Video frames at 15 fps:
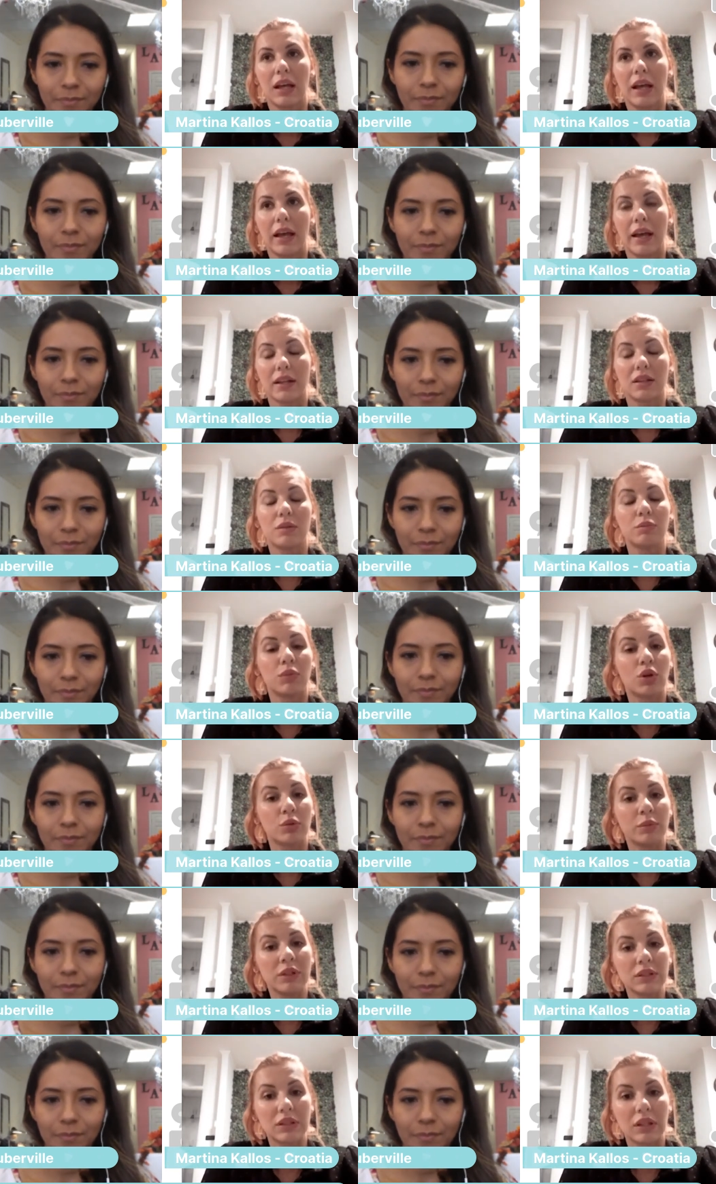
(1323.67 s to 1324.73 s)
Speaker 1: at the
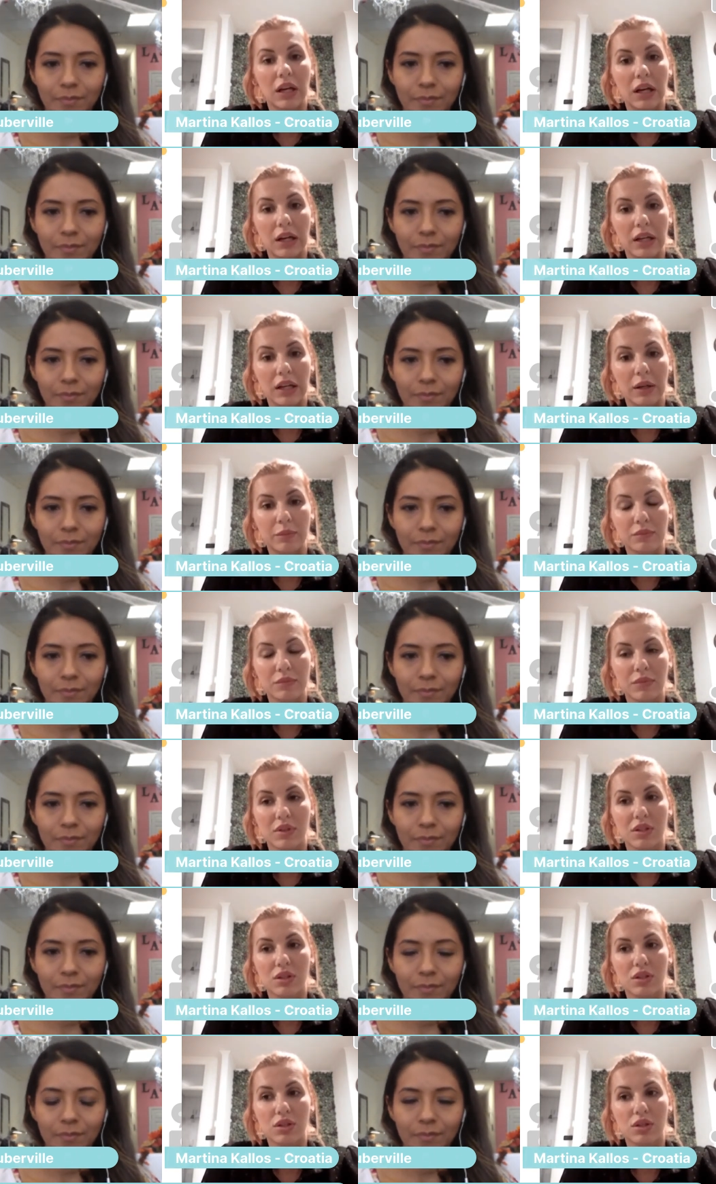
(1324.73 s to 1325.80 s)
moment I am
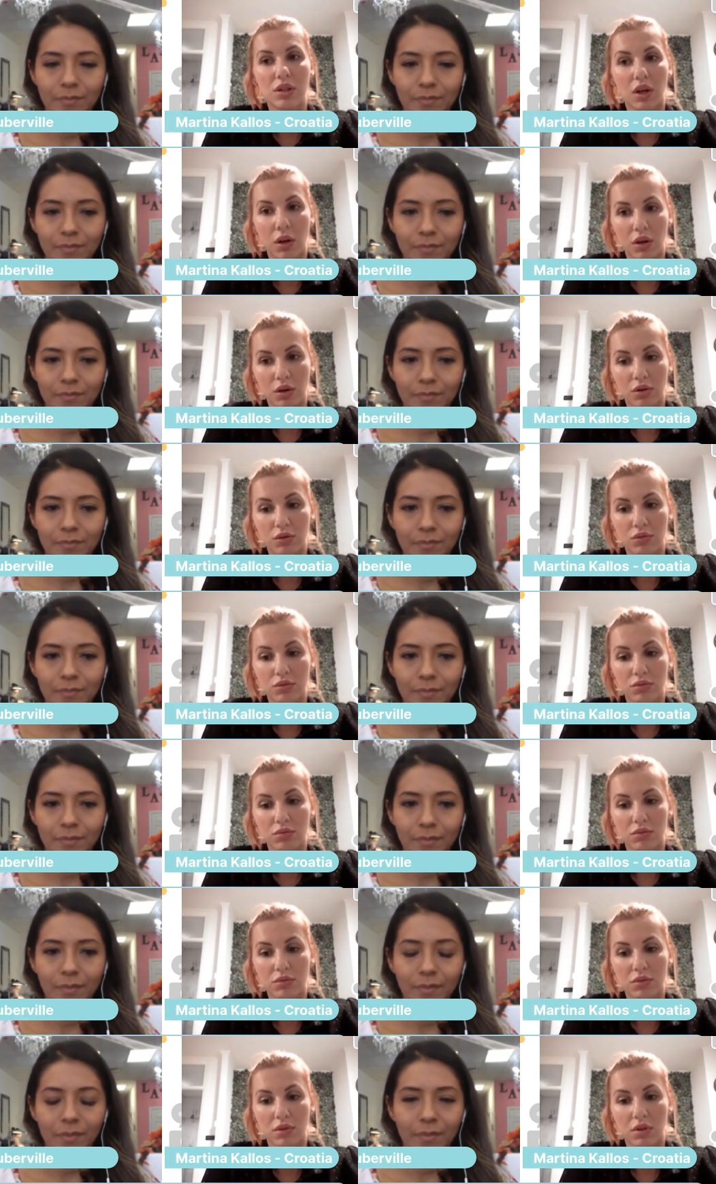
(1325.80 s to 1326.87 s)
so,
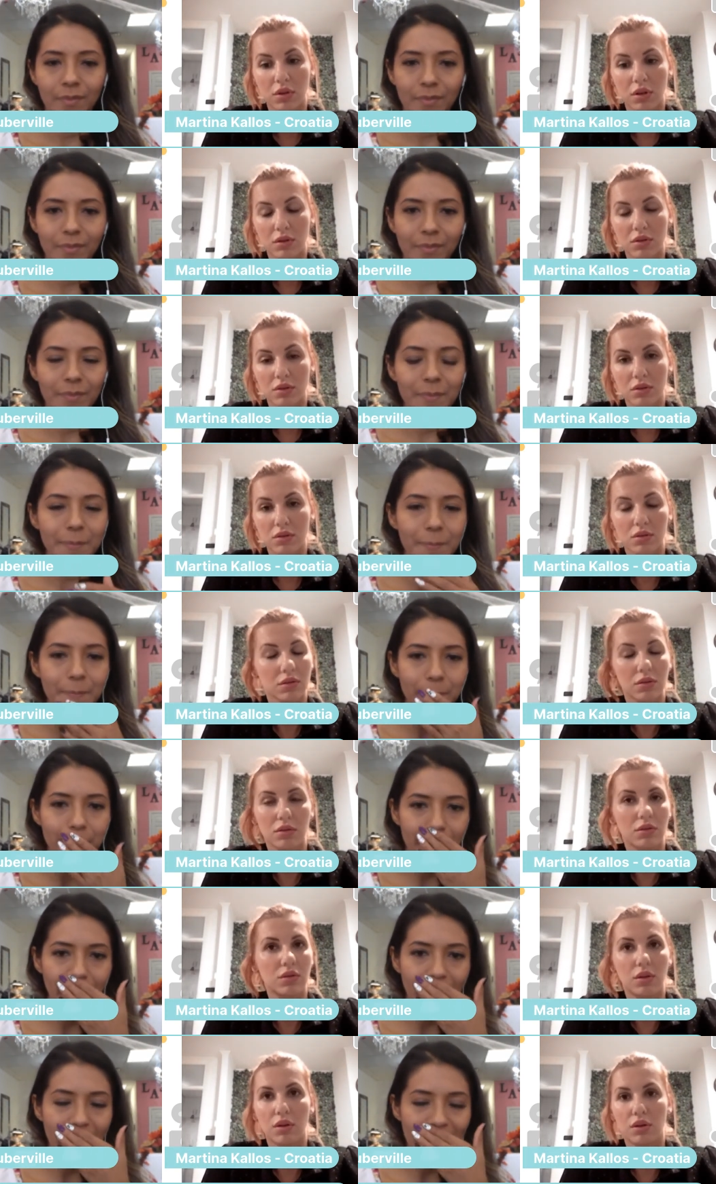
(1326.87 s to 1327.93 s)

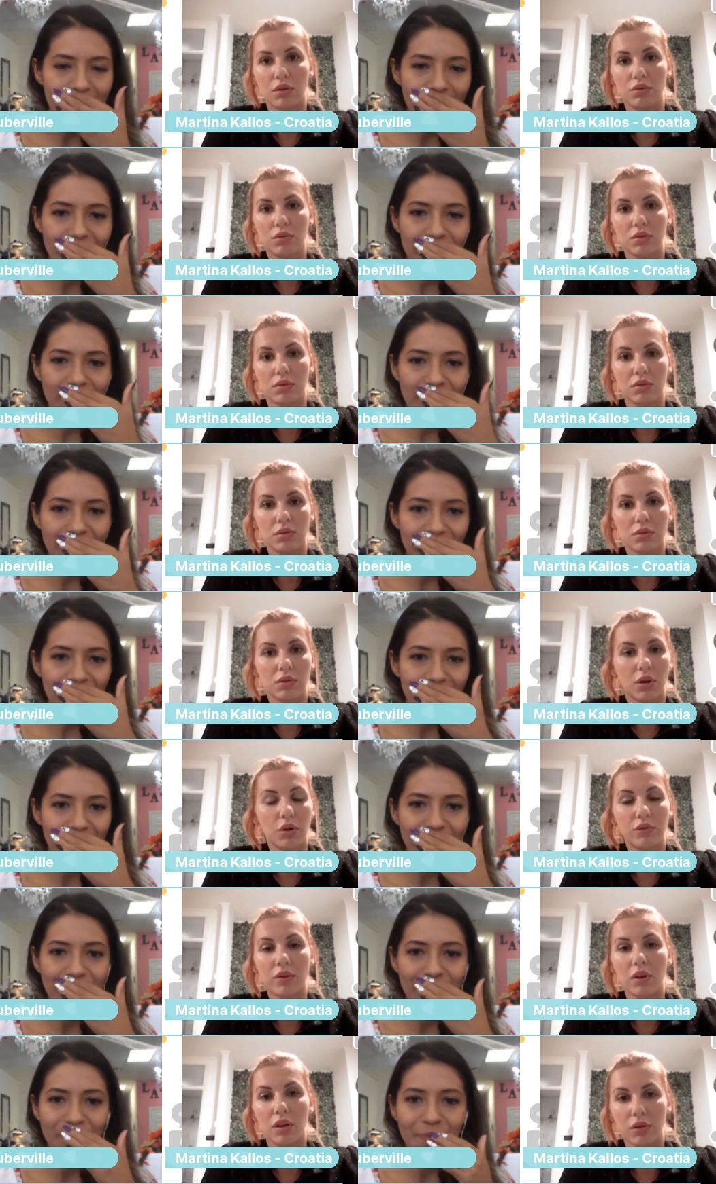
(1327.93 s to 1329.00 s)
you know,
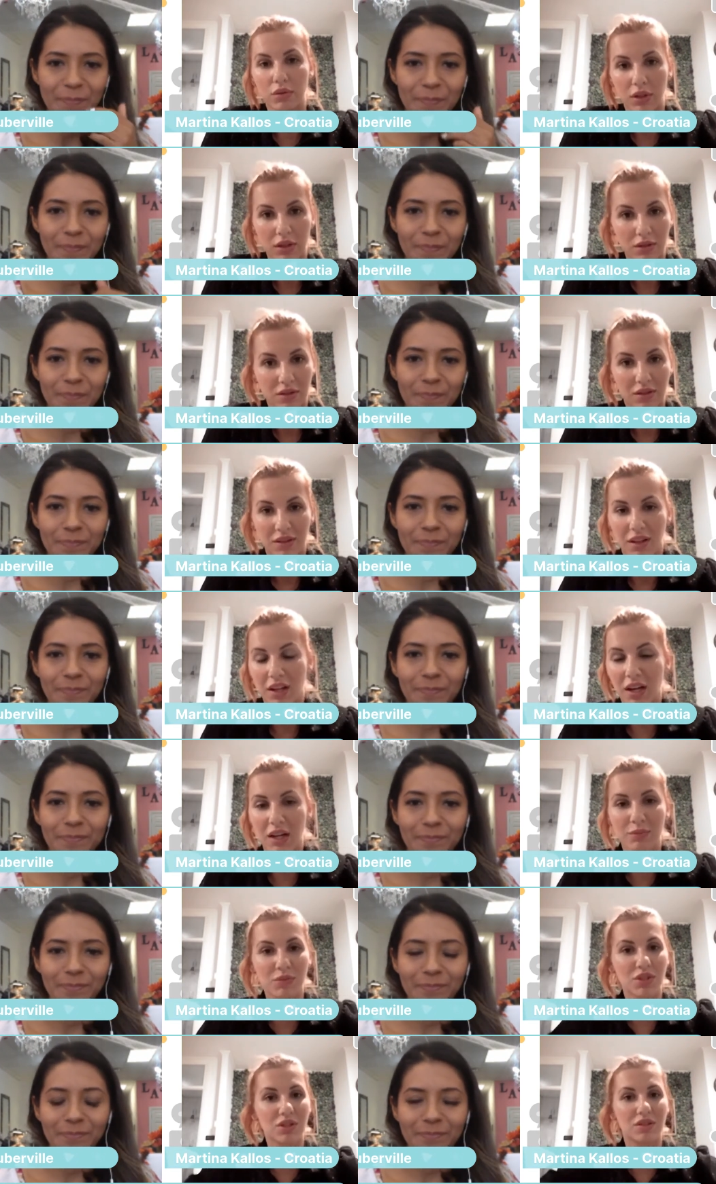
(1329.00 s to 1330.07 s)
overloaded, and
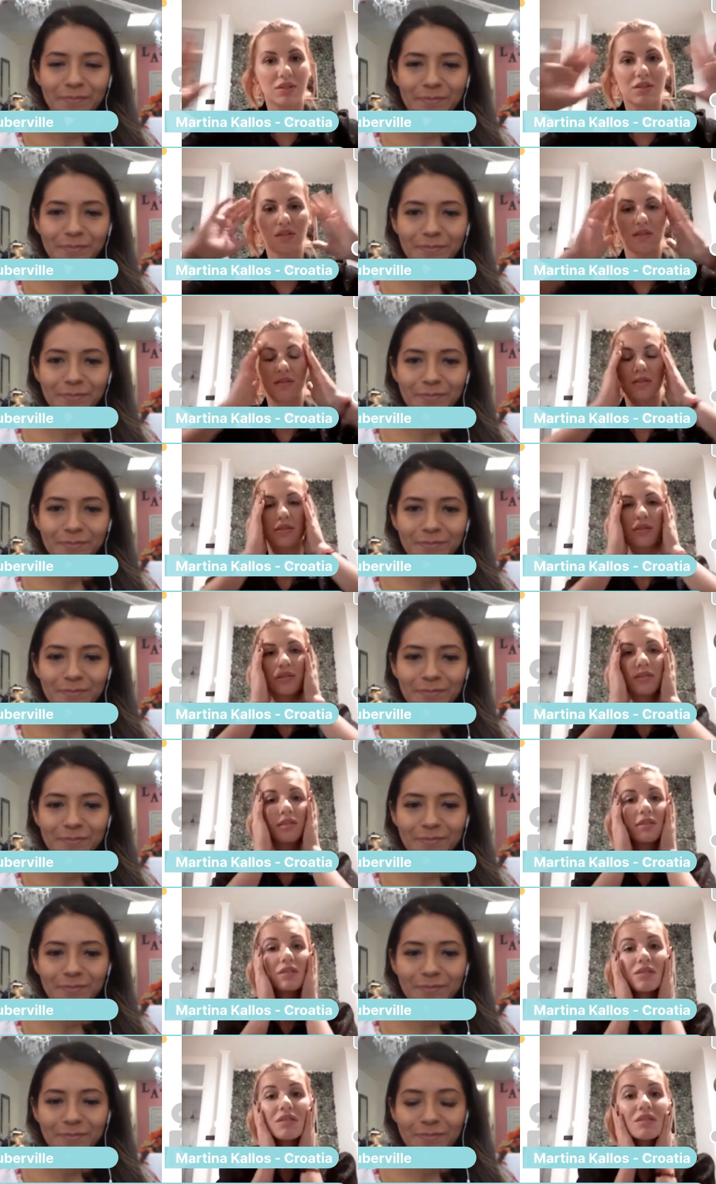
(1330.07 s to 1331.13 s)
I'm just,
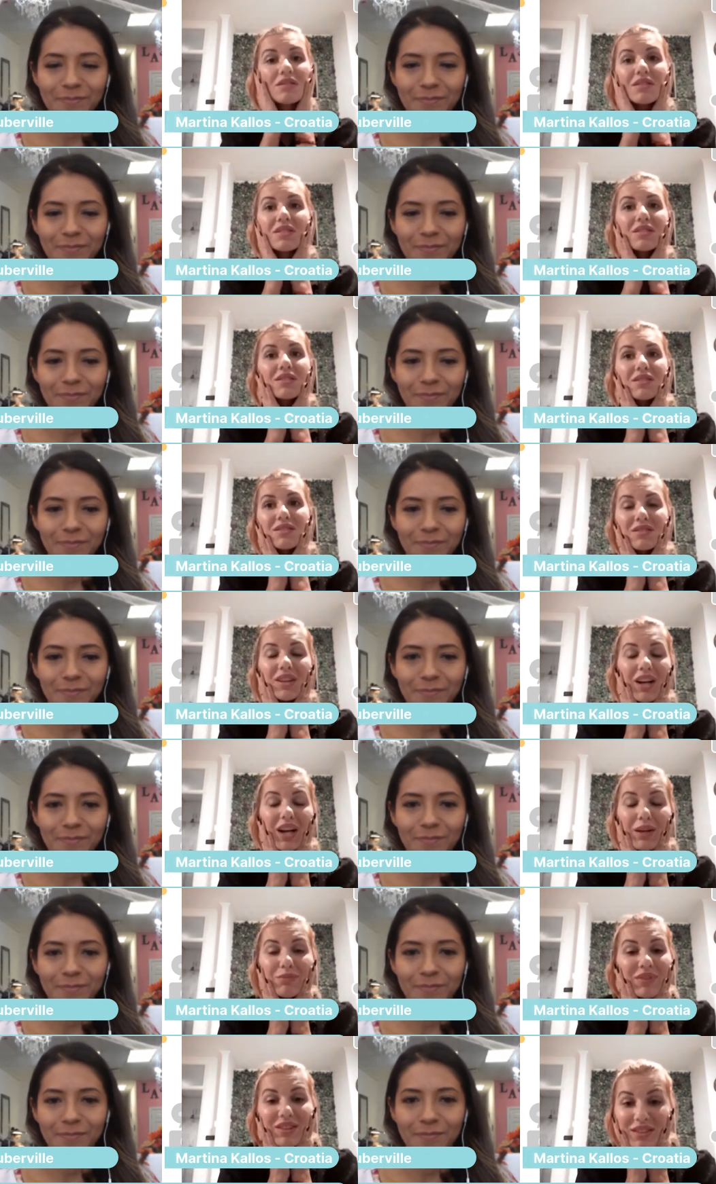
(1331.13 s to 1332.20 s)

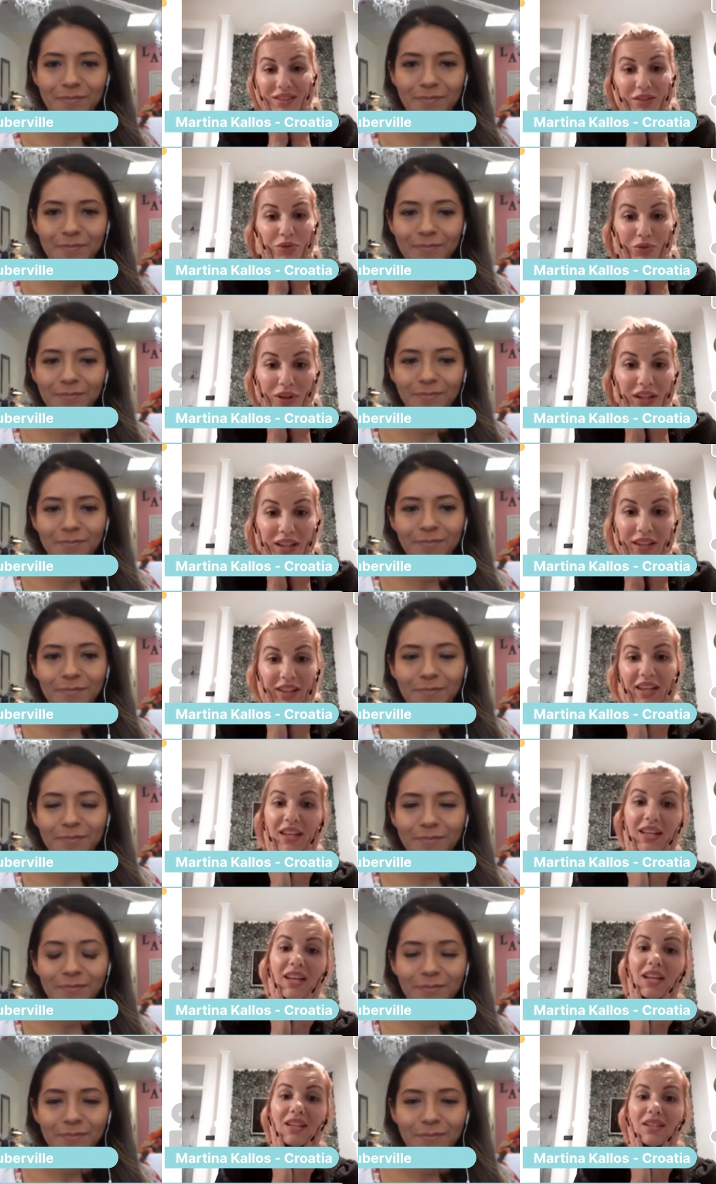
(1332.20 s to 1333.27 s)
I'm really
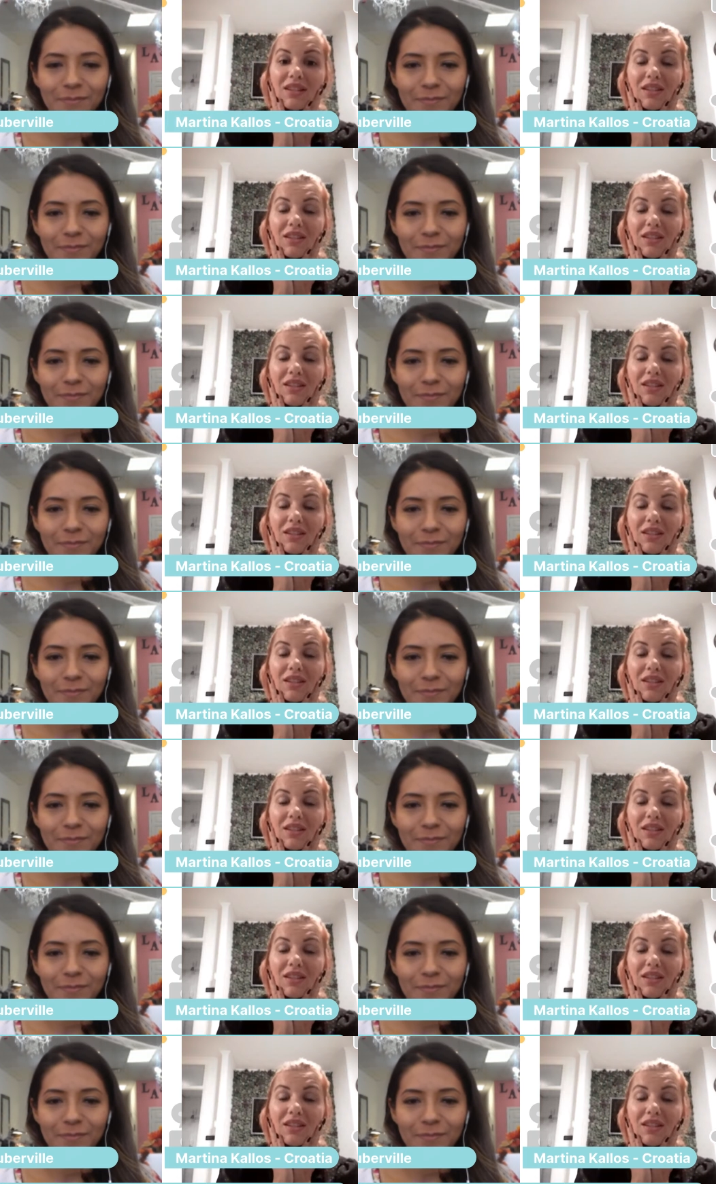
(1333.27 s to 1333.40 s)
thinking